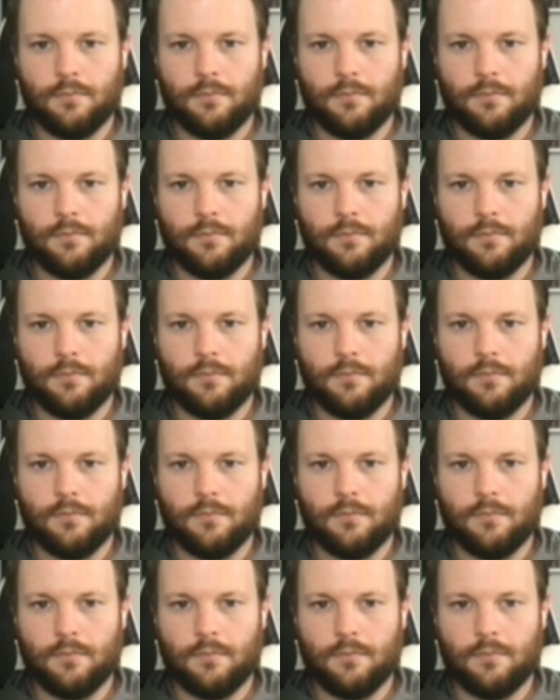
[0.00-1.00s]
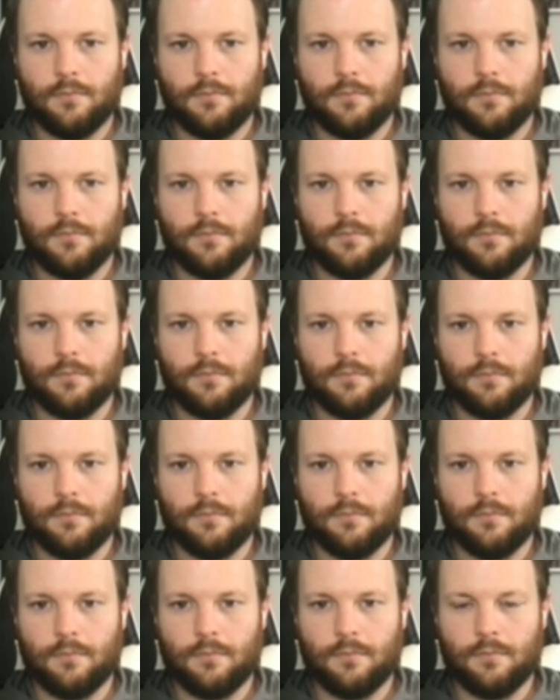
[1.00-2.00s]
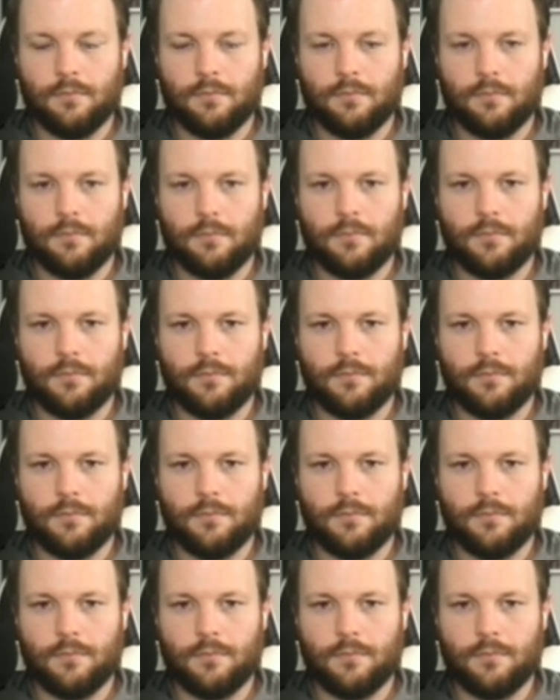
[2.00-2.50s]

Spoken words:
No words are spoken by the person on screen.